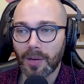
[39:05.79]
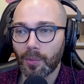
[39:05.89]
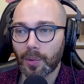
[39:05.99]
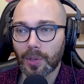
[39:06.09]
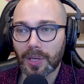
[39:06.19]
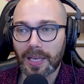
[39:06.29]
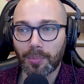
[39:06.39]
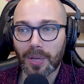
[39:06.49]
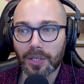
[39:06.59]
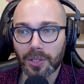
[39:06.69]
where we're looking
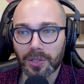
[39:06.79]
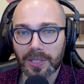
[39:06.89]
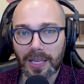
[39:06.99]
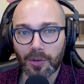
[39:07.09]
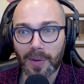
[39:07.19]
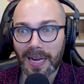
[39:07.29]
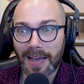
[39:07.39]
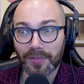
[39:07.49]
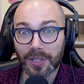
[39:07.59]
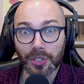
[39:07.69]
at patients that you might
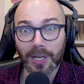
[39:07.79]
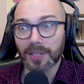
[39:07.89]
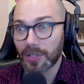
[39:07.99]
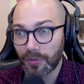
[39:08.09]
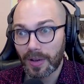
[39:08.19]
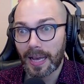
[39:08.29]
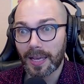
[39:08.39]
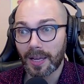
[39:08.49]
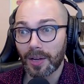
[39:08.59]
have to justify,